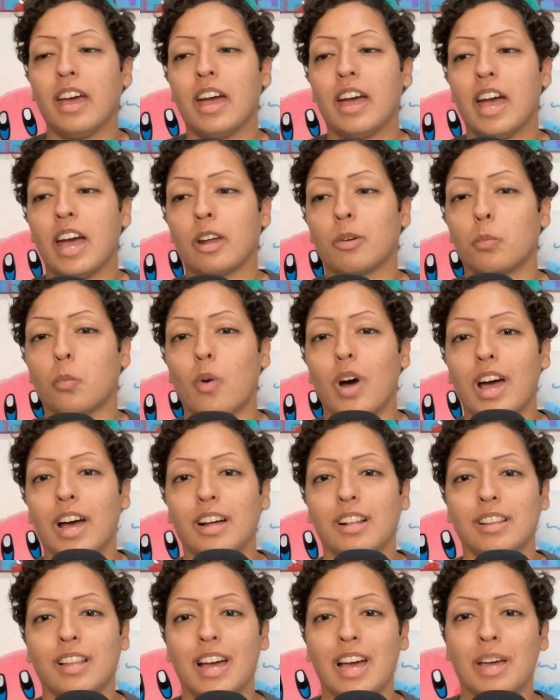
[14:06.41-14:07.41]
And
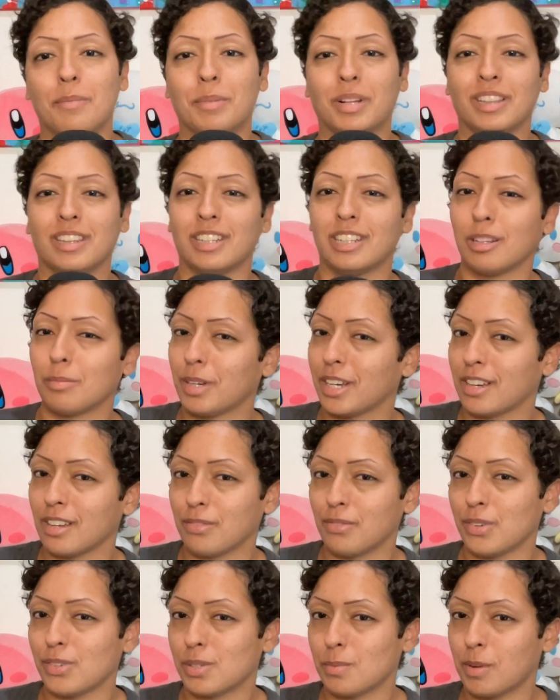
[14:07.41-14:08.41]
while I'm a little bit
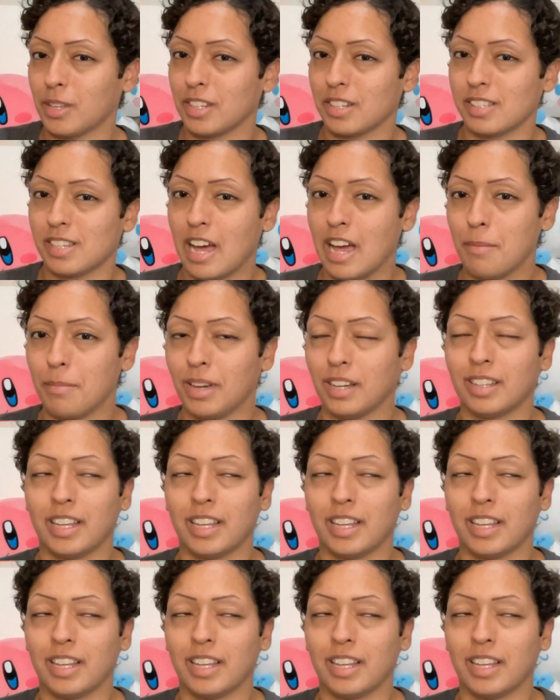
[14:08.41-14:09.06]
confused about the timing,